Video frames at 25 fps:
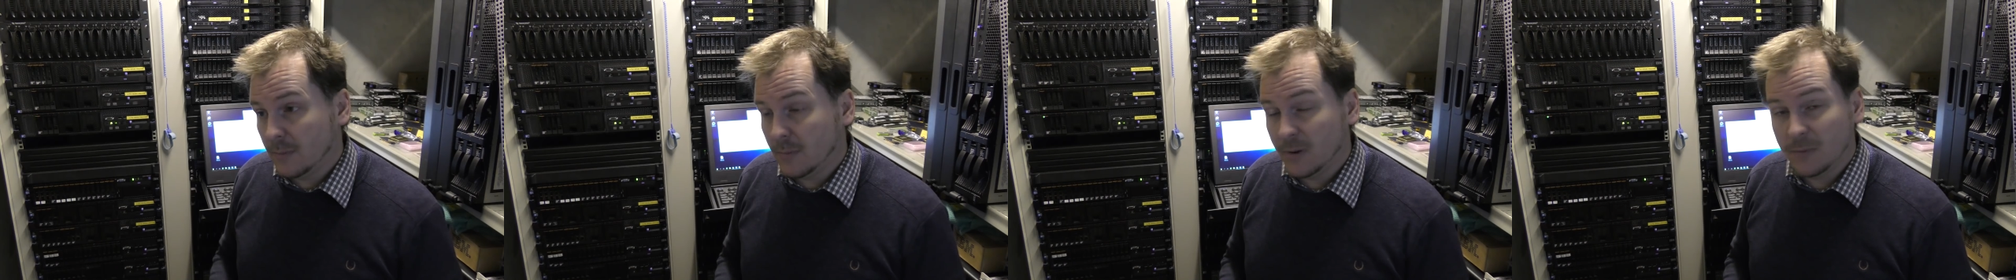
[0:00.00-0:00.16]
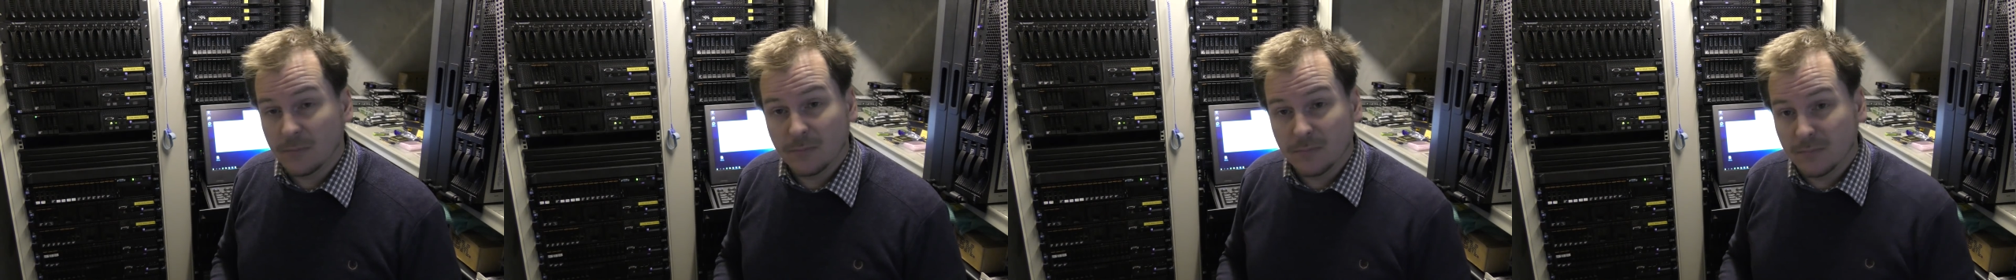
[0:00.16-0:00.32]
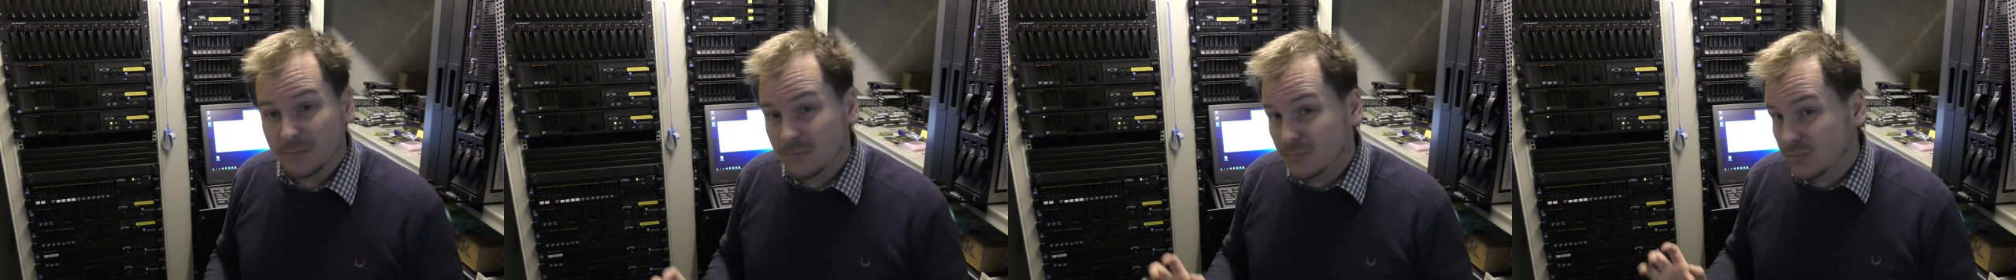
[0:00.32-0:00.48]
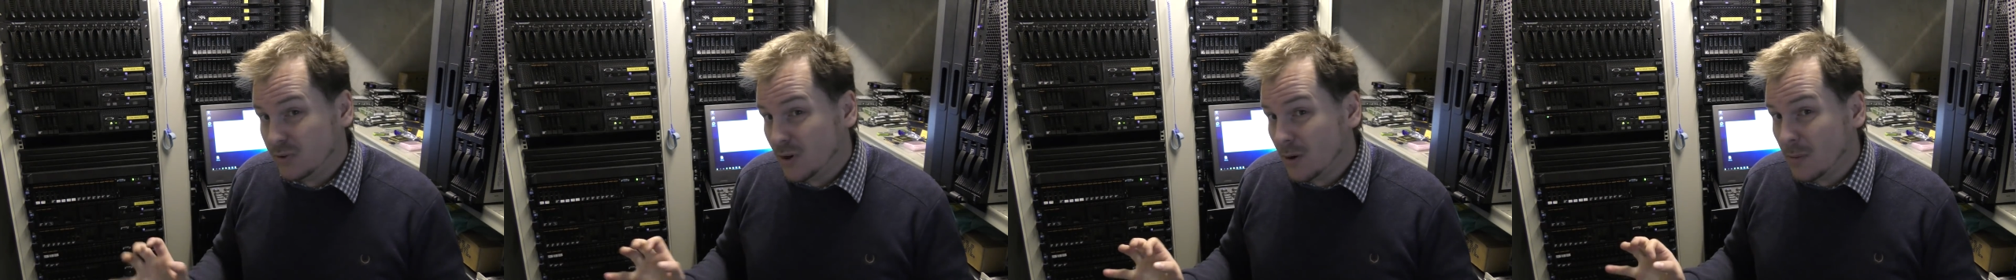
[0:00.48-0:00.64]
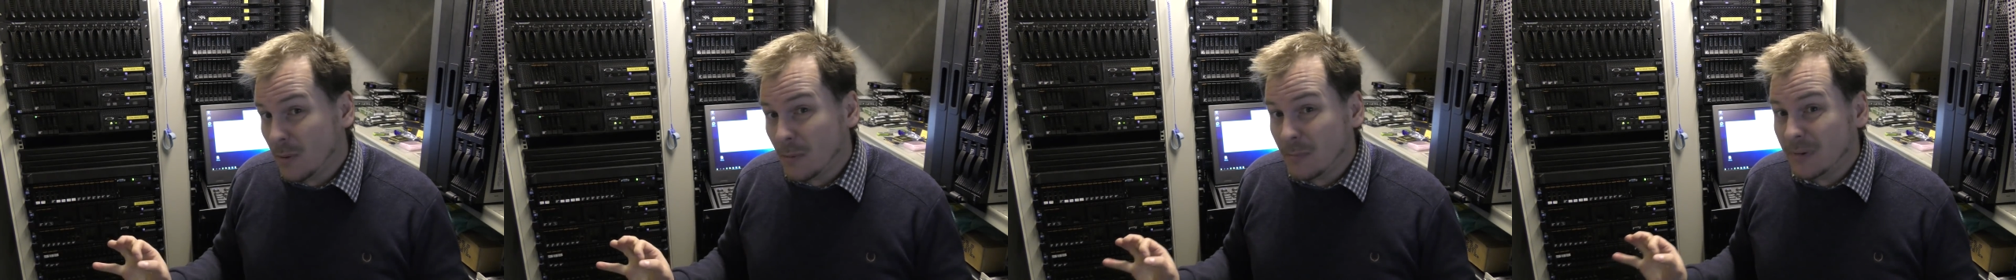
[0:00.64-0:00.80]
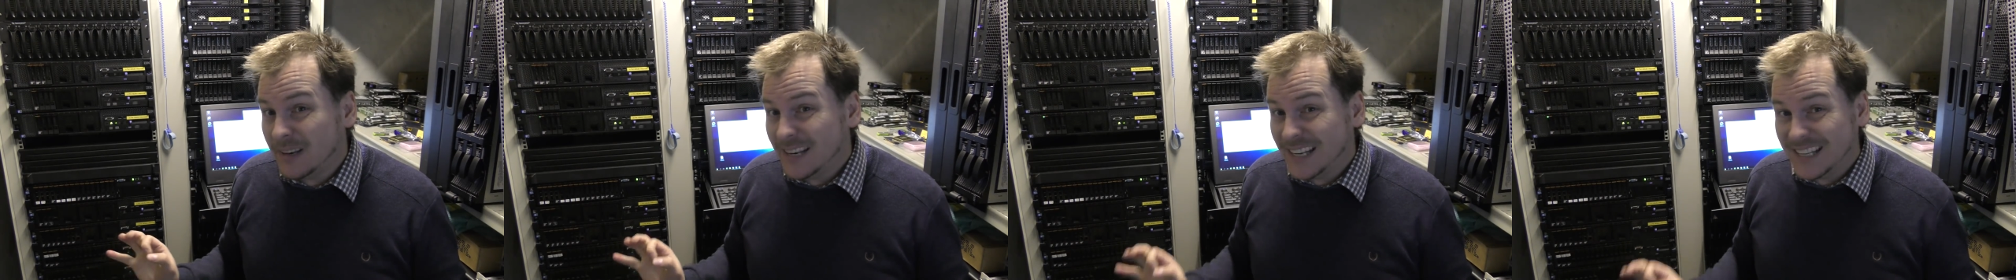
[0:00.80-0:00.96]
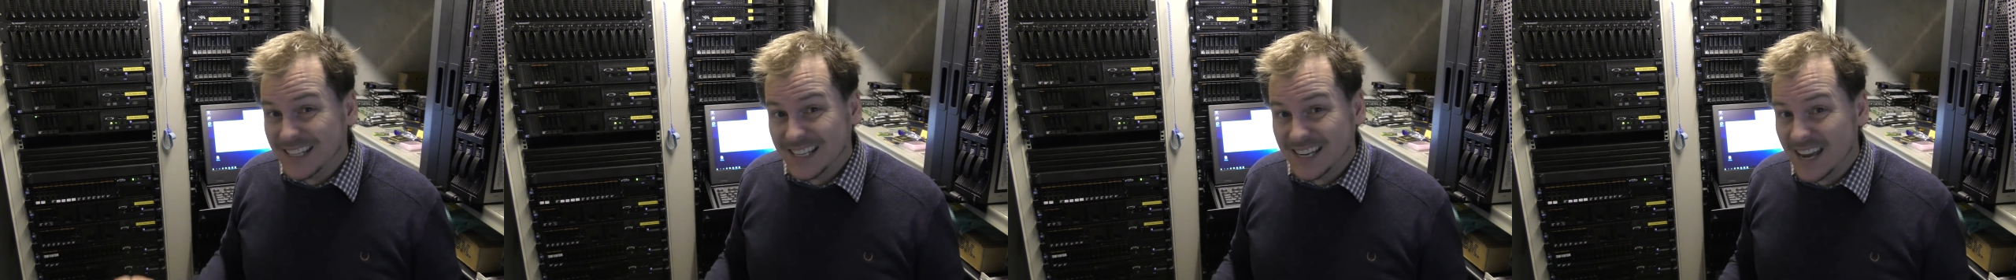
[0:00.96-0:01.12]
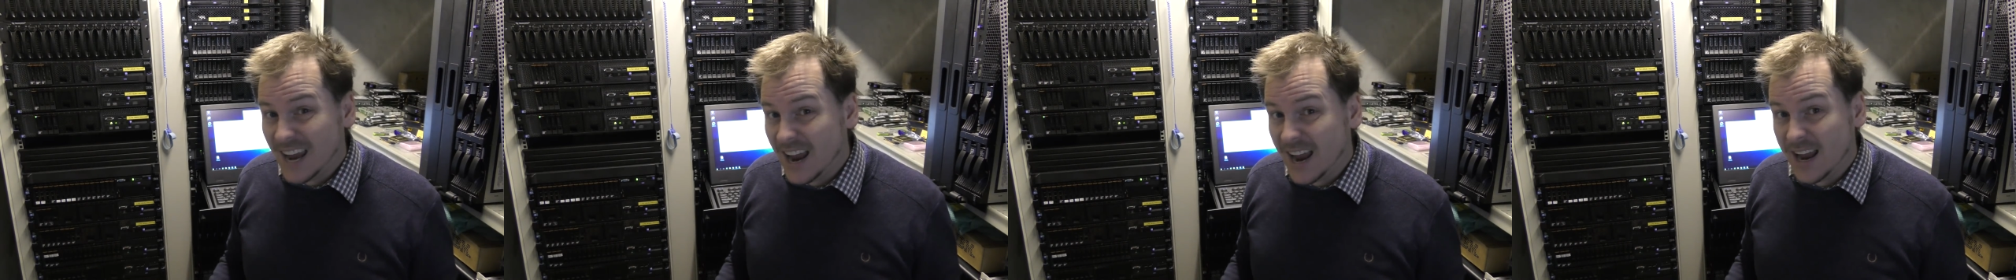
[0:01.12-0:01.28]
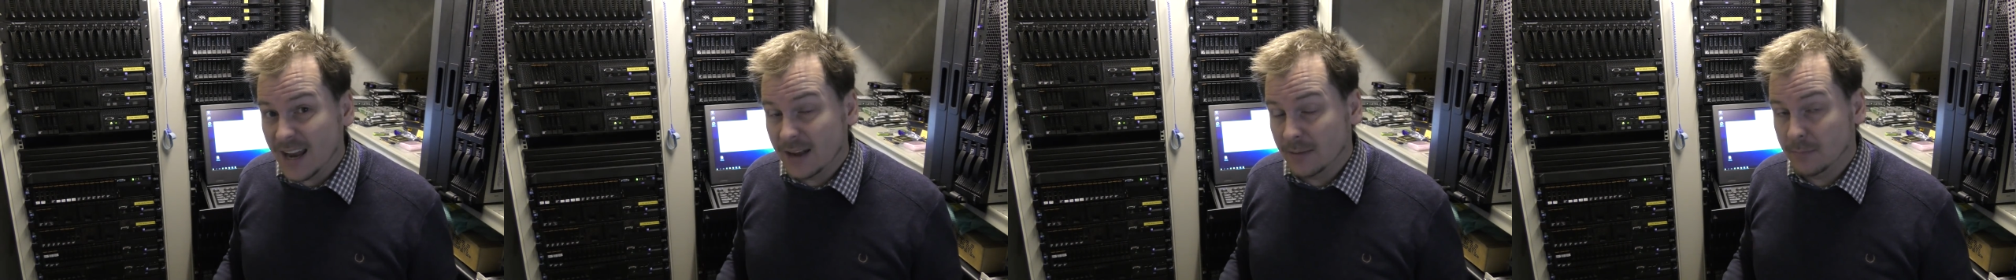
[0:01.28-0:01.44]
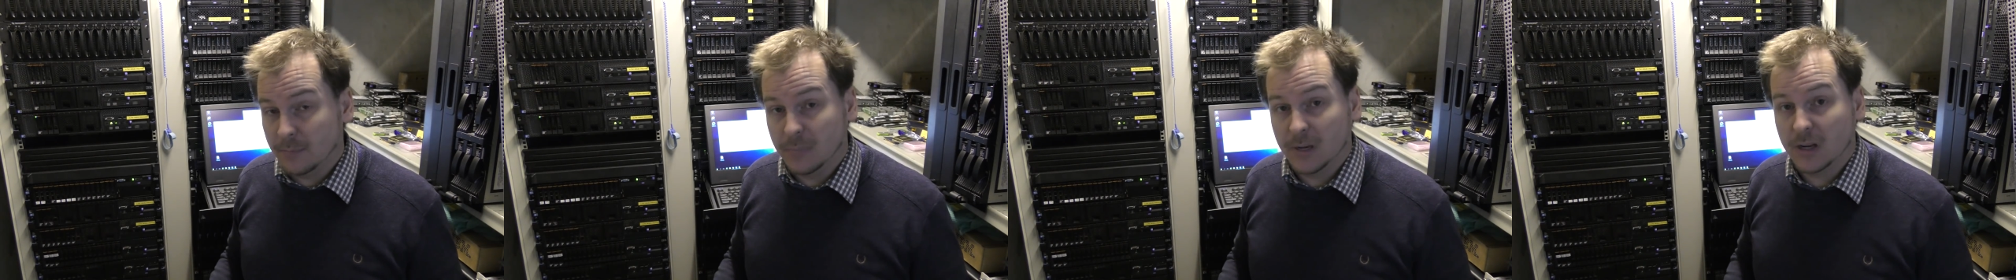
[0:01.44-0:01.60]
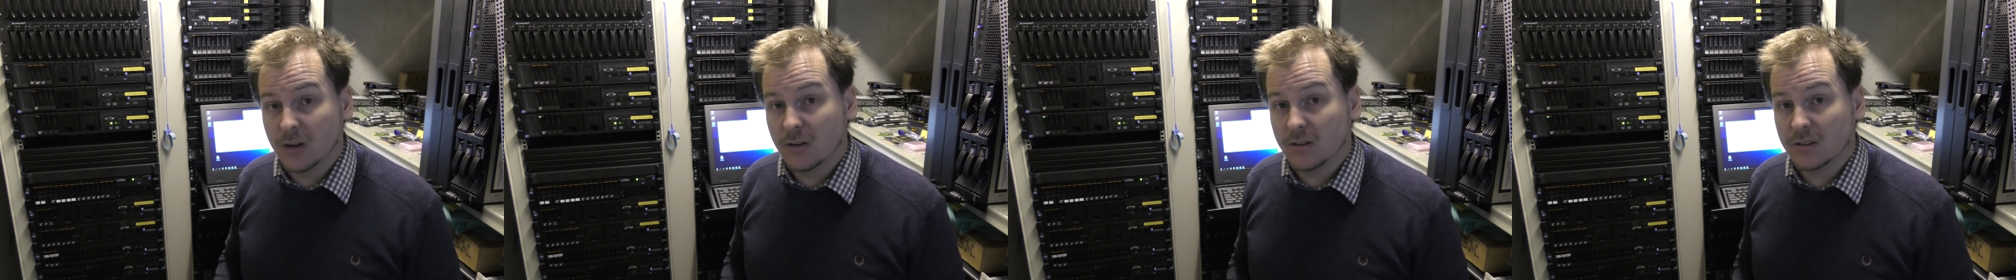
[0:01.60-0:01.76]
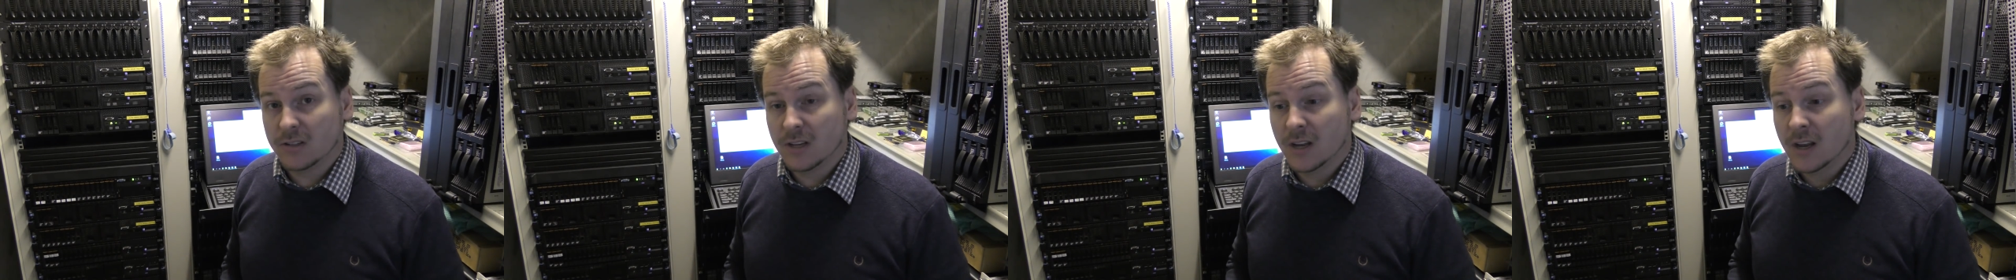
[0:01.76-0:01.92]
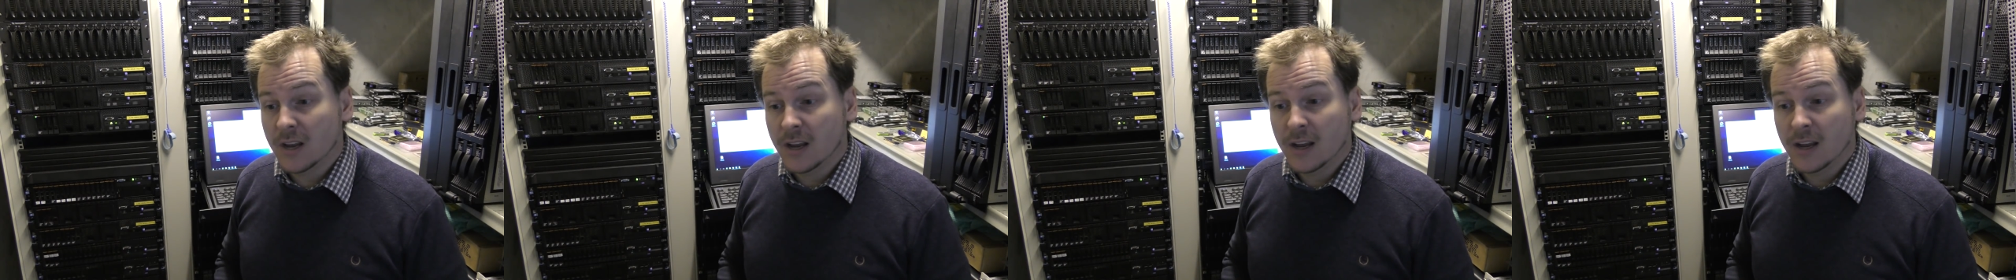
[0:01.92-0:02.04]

but Probably it can't because